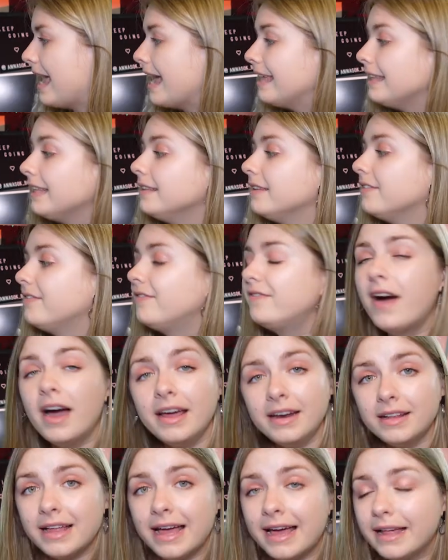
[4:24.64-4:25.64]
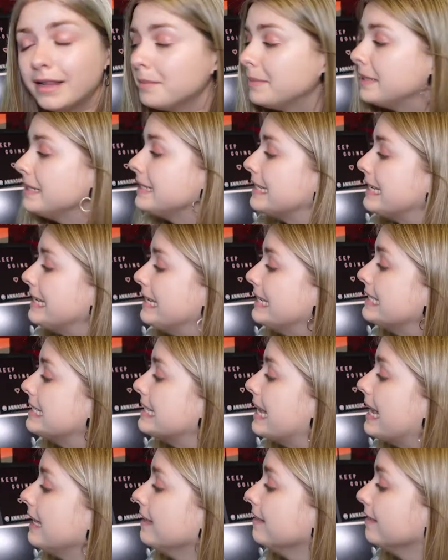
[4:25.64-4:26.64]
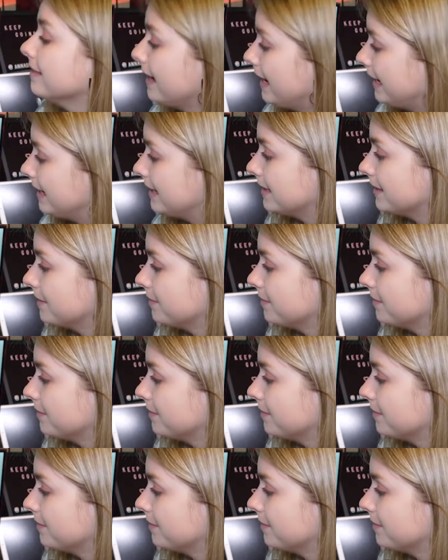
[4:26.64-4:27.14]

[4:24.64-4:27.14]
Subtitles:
And then the final element is a link.